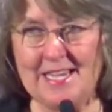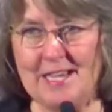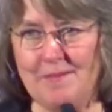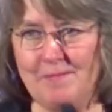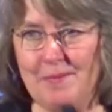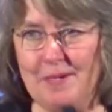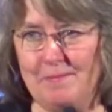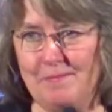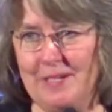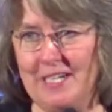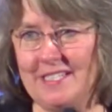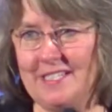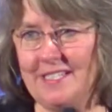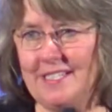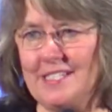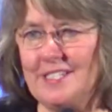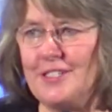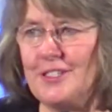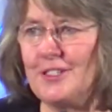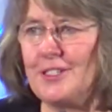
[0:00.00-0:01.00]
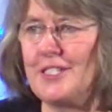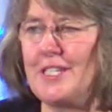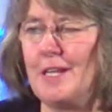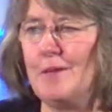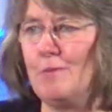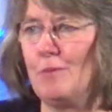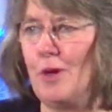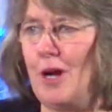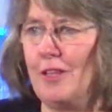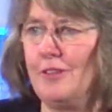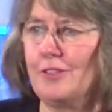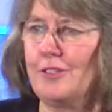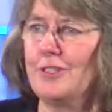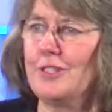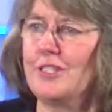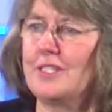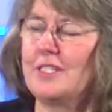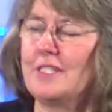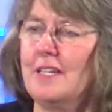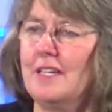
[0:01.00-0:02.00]
But my sisters and
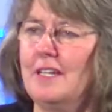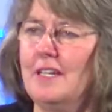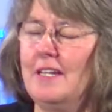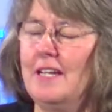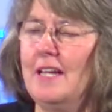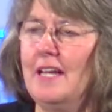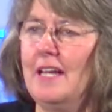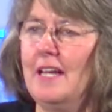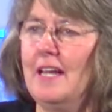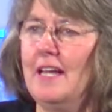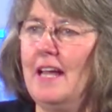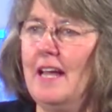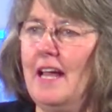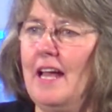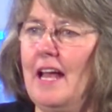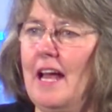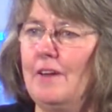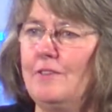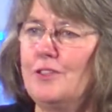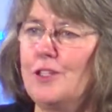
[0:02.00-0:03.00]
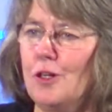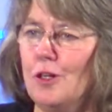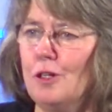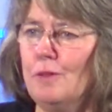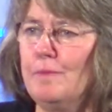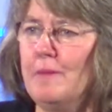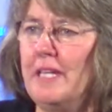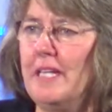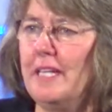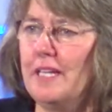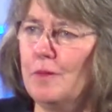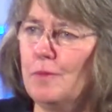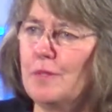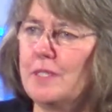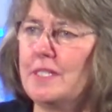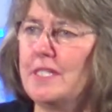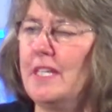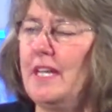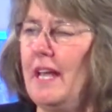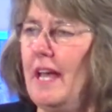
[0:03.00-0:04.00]
brothers have told me it
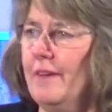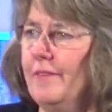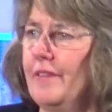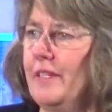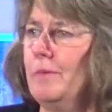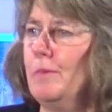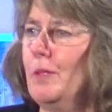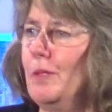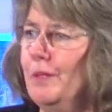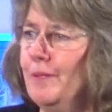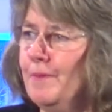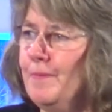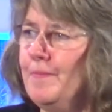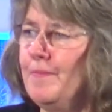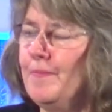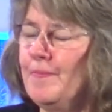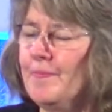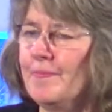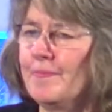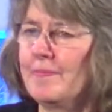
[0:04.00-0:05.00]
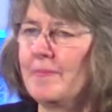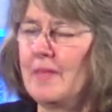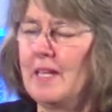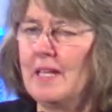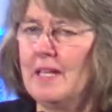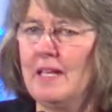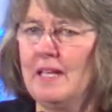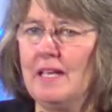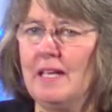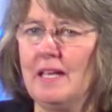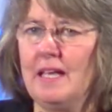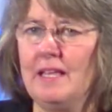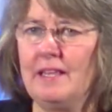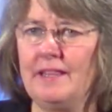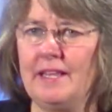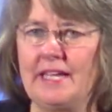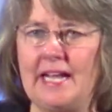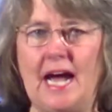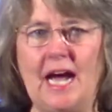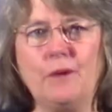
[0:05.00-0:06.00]
was inevitable
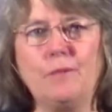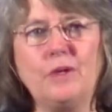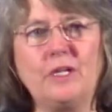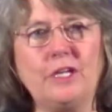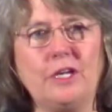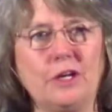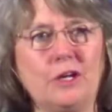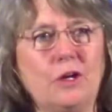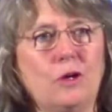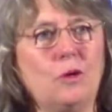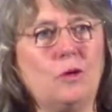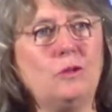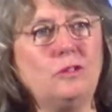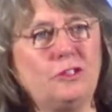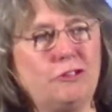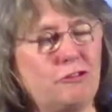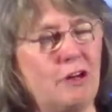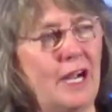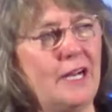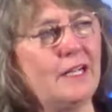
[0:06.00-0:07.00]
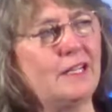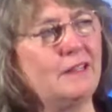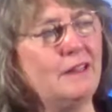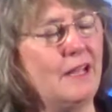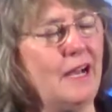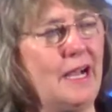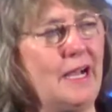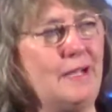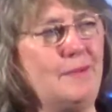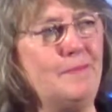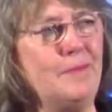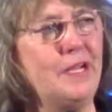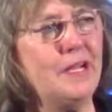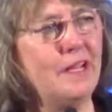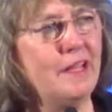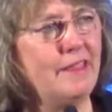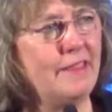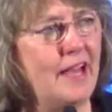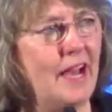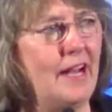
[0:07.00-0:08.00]
that I would go try to climb
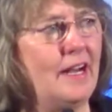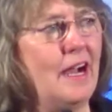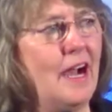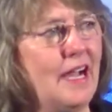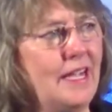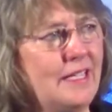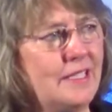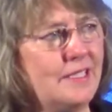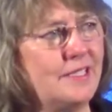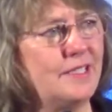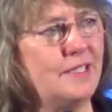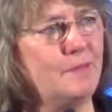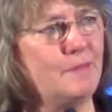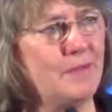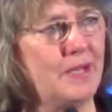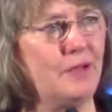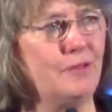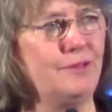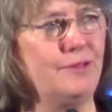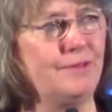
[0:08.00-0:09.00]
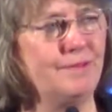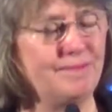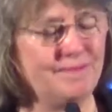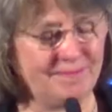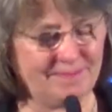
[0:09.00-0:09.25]
that highest mountain,